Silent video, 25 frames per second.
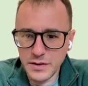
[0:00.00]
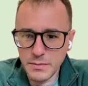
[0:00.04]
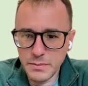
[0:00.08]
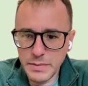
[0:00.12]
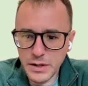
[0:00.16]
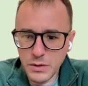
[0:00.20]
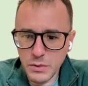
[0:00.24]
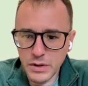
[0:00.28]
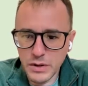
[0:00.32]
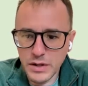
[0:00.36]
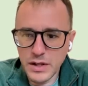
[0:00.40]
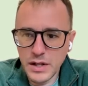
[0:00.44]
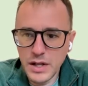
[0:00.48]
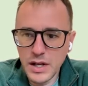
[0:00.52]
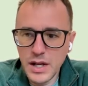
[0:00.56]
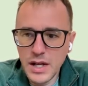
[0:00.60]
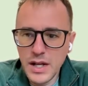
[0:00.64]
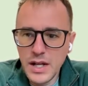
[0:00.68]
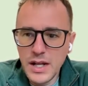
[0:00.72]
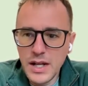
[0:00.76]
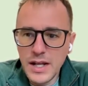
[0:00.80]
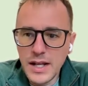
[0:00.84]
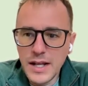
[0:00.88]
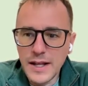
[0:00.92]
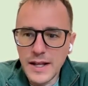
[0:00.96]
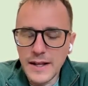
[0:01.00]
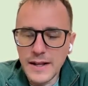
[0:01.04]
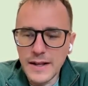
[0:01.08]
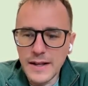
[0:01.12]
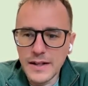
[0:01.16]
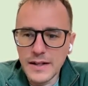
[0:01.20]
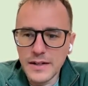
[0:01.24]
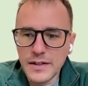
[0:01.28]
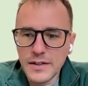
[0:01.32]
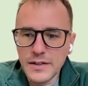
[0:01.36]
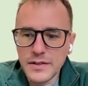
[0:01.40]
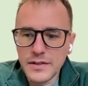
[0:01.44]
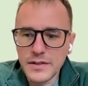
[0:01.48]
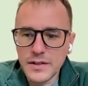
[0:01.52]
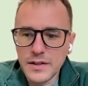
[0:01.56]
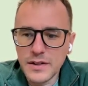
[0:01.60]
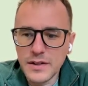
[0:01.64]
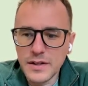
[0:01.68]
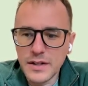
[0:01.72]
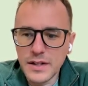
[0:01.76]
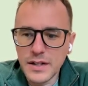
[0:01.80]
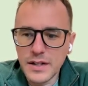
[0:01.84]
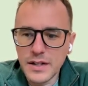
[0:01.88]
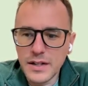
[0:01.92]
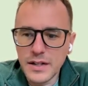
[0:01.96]
The big one is
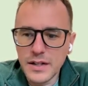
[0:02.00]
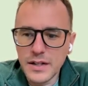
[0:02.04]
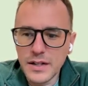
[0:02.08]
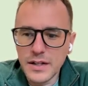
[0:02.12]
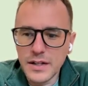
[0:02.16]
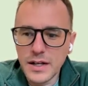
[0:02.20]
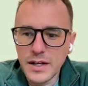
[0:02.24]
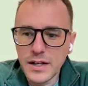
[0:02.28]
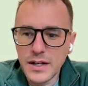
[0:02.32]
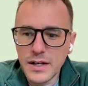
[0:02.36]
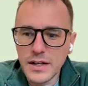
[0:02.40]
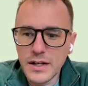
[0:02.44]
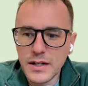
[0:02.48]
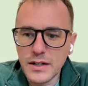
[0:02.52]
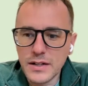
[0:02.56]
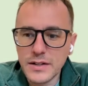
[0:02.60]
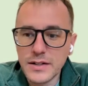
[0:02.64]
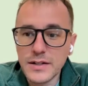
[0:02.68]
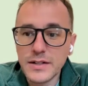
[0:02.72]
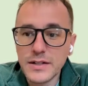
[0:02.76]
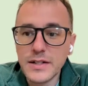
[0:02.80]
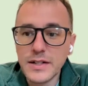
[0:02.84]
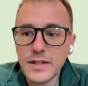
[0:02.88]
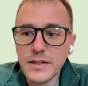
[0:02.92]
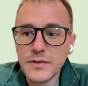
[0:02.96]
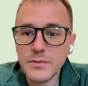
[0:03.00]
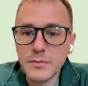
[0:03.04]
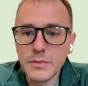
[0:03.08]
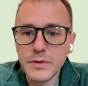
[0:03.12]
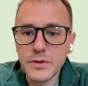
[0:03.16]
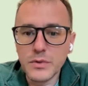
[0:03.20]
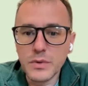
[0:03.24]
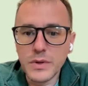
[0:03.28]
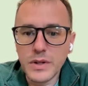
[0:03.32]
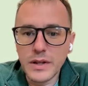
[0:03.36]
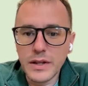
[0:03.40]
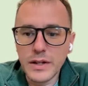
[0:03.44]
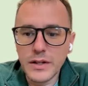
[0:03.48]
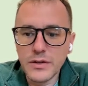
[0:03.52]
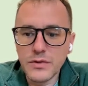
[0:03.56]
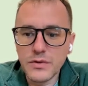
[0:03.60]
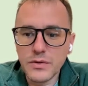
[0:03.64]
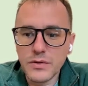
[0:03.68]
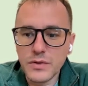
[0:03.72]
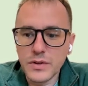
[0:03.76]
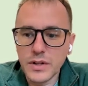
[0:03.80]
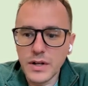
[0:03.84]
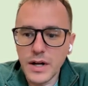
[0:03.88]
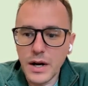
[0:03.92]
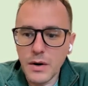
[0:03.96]
the distinction between
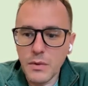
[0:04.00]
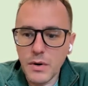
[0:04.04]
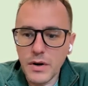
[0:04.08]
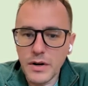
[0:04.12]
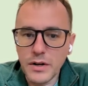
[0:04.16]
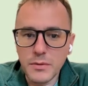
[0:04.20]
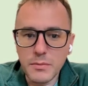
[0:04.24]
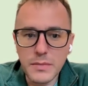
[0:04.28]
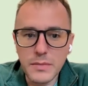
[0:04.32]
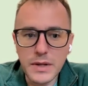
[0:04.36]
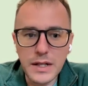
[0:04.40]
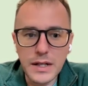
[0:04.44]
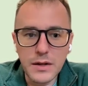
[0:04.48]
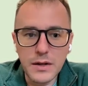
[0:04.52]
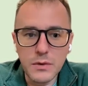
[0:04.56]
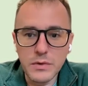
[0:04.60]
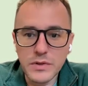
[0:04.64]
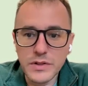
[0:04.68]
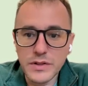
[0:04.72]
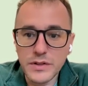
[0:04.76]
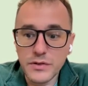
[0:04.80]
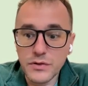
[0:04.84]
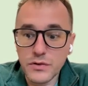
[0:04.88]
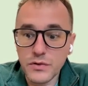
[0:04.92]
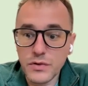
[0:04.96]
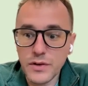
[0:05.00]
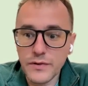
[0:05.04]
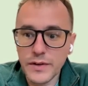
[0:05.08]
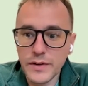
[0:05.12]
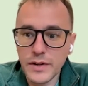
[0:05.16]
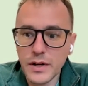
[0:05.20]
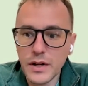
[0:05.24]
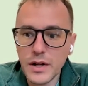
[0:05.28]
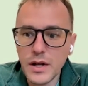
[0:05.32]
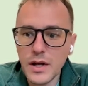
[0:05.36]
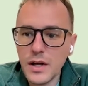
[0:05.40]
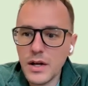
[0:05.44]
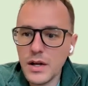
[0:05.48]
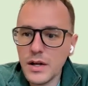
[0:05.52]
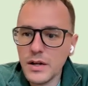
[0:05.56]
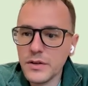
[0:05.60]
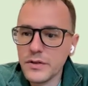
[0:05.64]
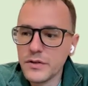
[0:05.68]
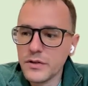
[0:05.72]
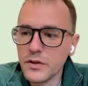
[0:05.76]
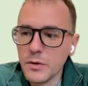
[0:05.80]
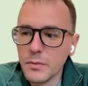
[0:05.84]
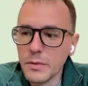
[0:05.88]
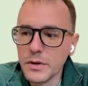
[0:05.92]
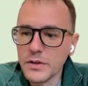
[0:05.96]
literal and ironic meaning, which has driven
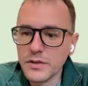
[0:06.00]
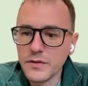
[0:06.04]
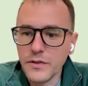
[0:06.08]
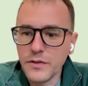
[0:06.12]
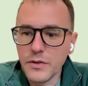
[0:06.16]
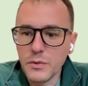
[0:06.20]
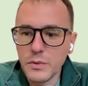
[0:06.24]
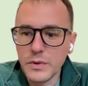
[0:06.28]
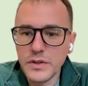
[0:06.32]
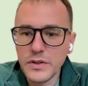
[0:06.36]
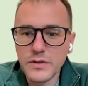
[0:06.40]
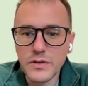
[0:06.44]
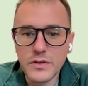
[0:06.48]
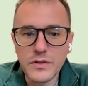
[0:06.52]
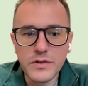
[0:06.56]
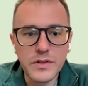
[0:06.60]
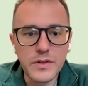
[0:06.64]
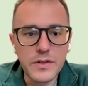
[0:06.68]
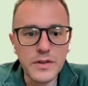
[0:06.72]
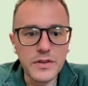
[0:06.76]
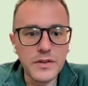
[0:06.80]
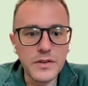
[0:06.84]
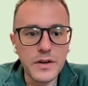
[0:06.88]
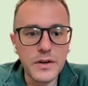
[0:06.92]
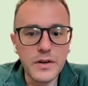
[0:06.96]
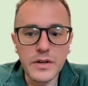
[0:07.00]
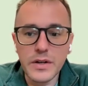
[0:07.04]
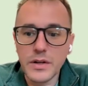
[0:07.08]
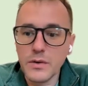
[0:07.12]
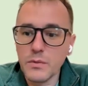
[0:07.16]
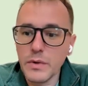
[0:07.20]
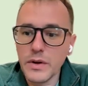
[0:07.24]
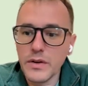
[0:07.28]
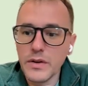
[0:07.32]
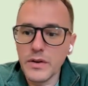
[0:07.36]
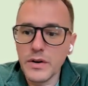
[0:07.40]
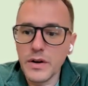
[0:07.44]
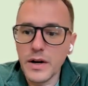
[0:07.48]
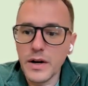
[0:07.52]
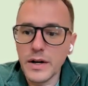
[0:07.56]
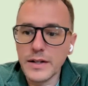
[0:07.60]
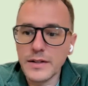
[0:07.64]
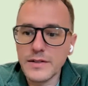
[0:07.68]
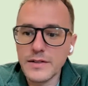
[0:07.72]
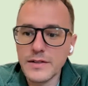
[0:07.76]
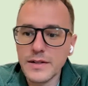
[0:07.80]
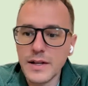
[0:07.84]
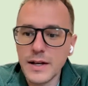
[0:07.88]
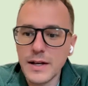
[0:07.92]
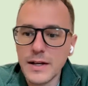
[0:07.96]
so much of the research in this area, and whether or not
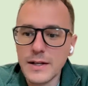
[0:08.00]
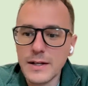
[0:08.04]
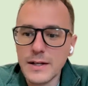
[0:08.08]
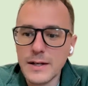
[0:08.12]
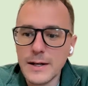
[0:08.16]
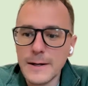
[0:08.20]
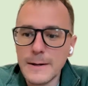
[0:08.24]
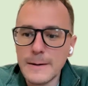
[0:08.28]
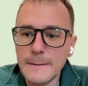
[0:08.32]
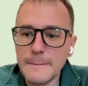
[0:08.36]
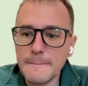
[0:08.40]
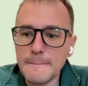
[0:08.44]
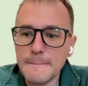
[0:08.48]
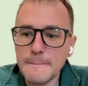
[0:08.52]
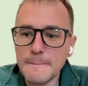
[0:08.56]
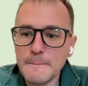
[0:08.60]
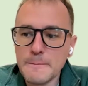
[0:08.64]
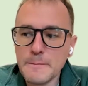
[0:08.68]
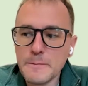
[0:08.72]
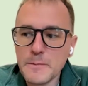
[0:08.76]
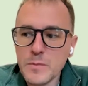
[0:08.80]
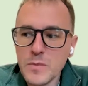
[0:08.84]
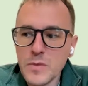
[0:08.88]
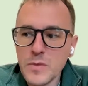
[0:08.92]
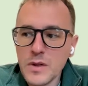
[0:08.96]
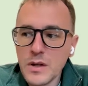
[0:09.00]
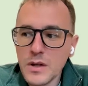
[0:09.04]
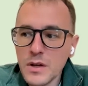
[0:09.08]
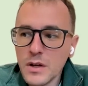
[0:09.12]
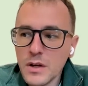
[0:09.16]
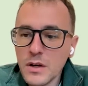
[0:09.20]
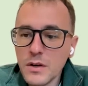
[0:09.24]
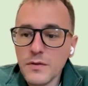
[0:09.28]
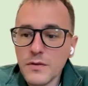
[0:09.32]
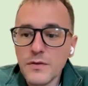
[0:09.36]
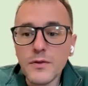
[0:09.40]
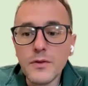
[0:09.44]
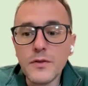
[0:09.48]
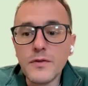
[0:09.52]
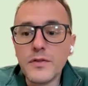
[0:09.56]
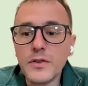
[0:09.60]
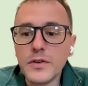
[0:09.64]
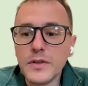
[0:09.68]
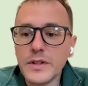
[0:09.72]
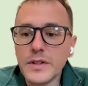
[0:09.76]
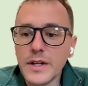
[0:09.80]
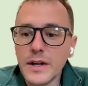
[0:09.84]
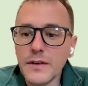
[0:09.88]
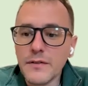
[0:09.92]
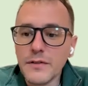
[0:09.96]
it's a
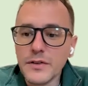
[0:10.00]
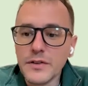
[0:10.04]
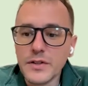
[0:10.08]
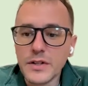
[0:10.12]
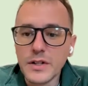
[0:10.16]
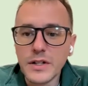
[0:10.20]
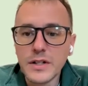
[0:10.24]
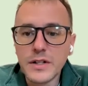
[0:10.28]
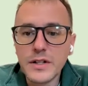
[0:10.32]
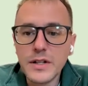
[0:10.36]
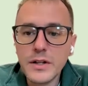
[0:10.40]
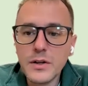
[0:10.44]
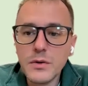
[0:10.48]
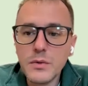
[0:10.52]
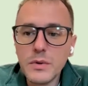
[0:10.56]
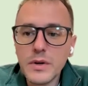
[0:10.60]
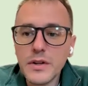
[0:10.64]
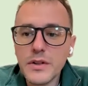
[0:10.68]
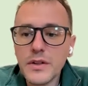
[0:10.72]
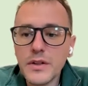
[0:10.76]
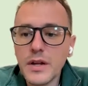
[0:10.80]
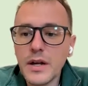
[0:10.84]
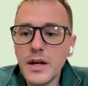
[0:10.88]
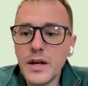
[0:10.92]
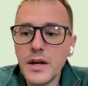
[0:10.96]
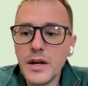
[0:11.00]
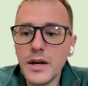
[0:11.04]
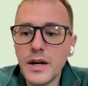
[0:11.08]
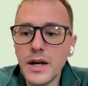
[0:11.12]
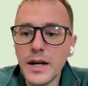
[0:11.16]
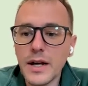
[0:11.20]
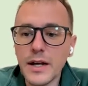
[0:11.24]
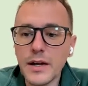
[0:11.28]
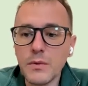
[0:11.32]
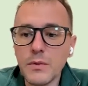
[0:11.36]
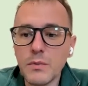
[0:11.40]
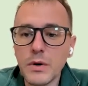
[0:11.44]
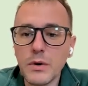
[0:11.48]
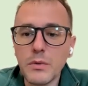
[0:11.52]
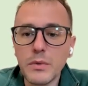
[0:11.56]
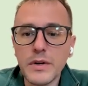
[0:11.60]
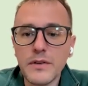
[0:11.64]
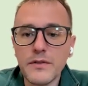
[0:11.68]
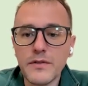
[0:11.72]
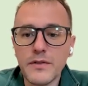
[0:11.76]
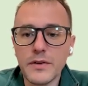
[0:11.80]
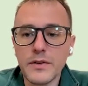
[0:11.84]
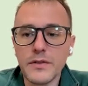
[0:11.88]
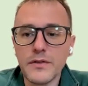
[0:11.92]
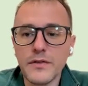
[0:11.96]
fruitful endeavor to continue with, and what
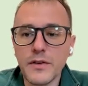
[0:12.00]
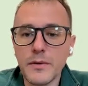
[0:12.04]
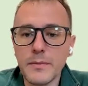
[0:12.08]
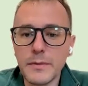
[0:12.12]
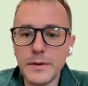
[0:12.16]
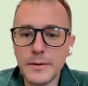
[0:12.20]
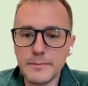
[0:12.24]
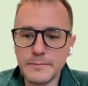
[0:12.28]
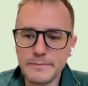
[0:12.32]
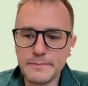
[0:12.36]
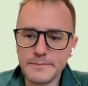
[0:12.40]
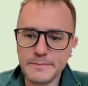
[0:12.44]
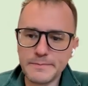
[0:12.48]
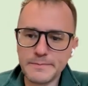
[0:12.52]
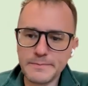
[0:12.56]
we've learned from it.